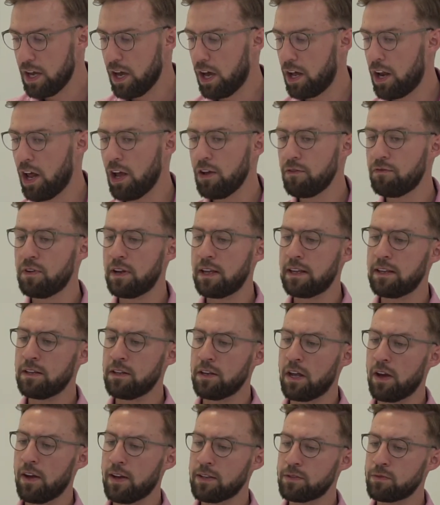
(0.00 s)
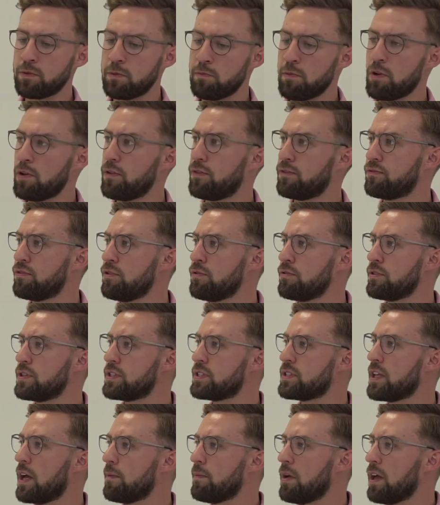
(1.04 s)
and hopefully, as we move through the
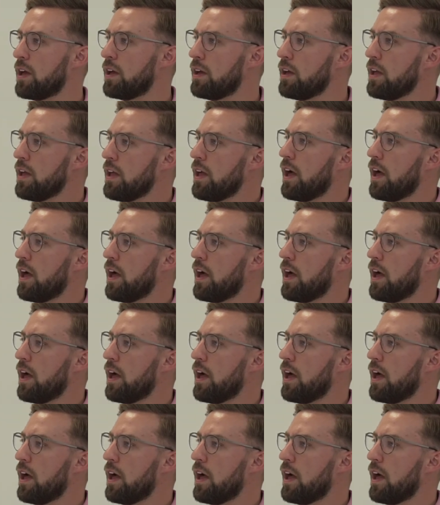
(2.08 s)
summer,